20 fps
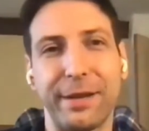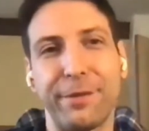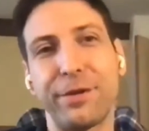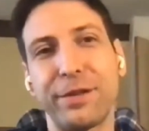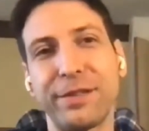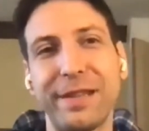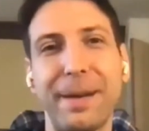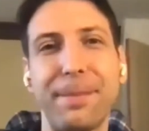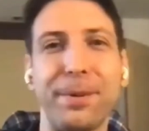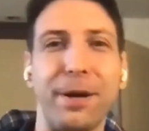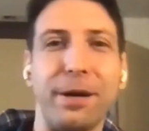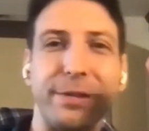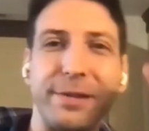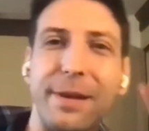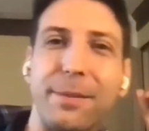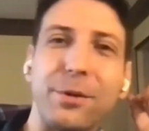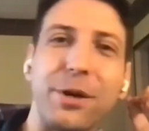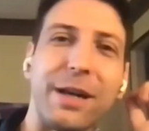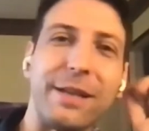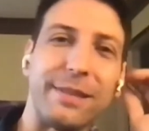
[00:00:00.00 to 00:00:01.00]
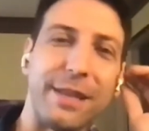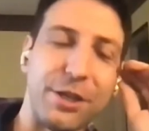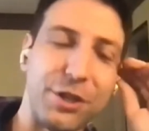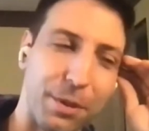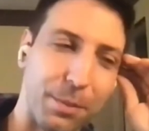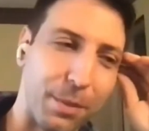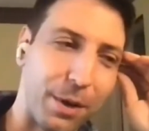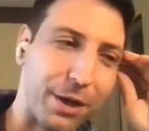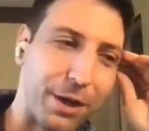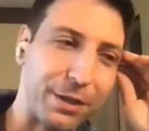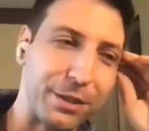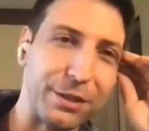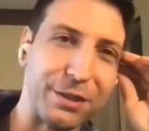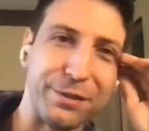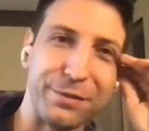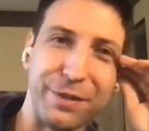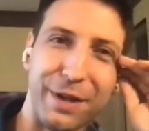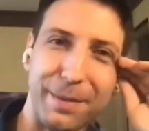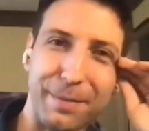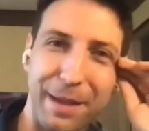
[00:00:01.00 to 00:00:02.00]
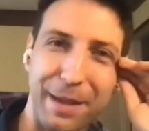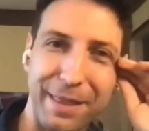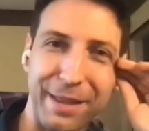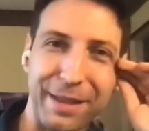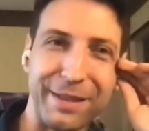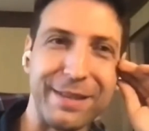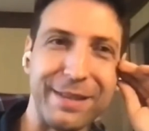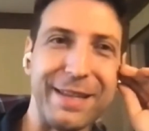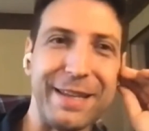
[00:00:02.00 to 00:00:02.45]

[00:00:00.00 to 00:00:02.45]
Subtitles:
Like, for example, our summarization models from, I think,